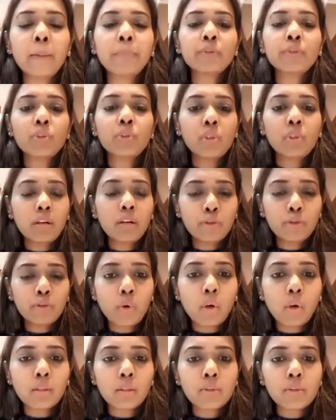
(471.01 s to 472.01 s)
So you have to
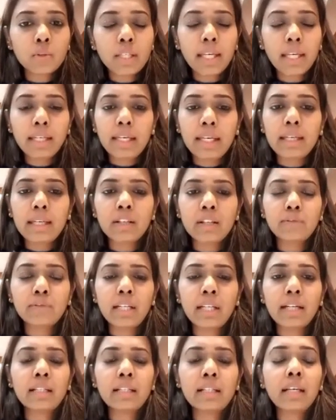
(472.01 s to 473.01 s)
also take care of
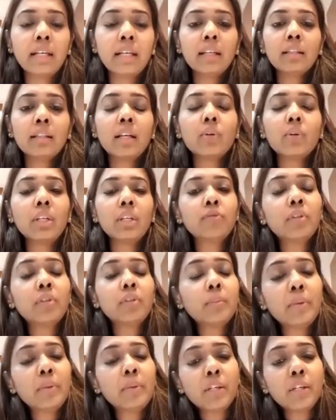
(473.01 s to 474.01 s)
that. Now, if the
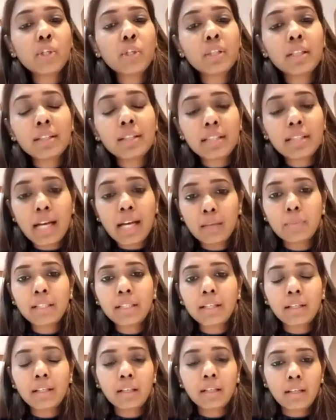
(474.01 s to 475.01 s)
patient is
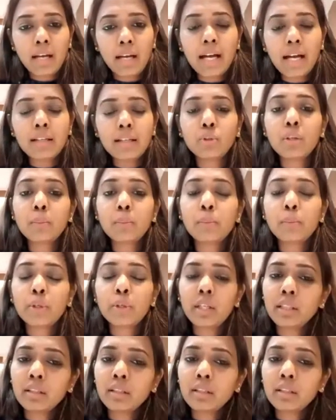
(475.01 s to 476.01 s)
diabetic and you are
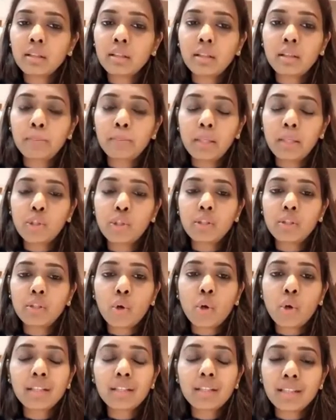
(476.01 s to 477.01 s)
putting the patient
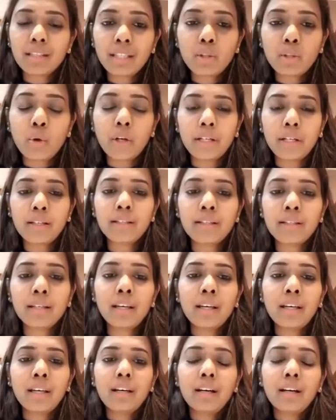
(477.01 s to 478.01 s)
on steroids,
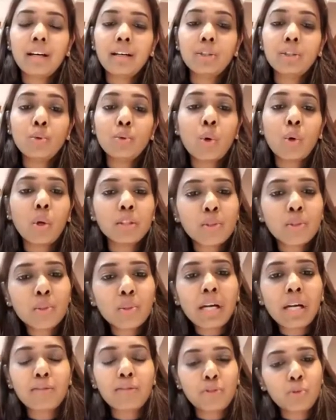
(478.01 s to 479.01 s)
uh, you also
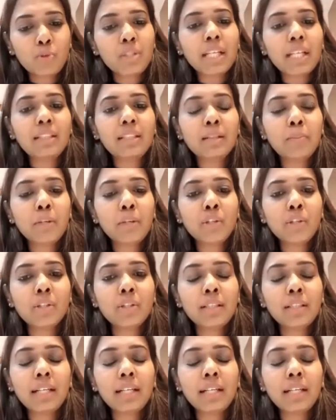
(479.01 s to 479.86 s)
have to tell the patient that